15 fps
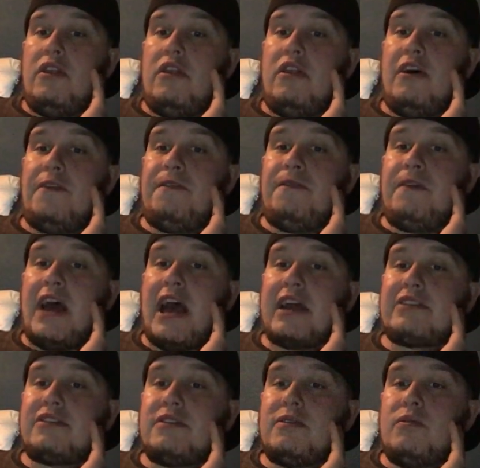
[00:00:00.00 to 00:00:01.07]
the
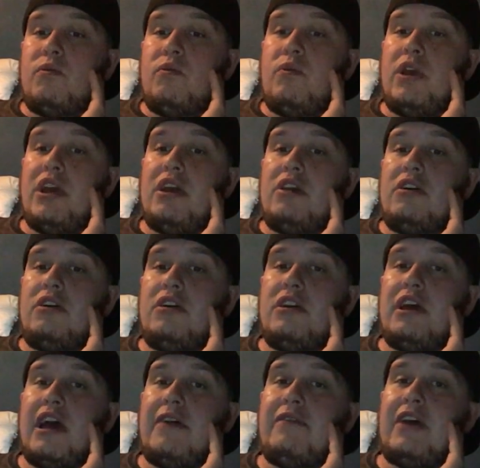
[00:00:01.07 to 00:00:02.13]
fact we
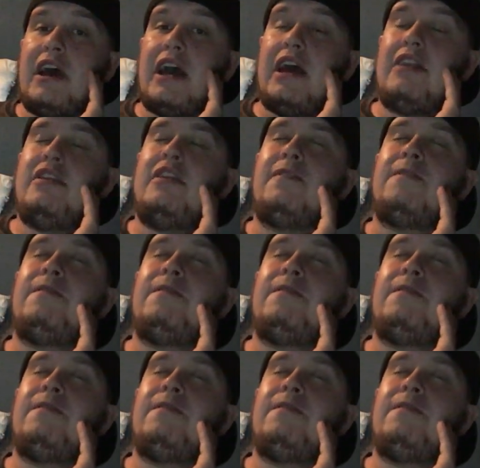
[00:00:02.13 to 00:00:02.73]
could have had the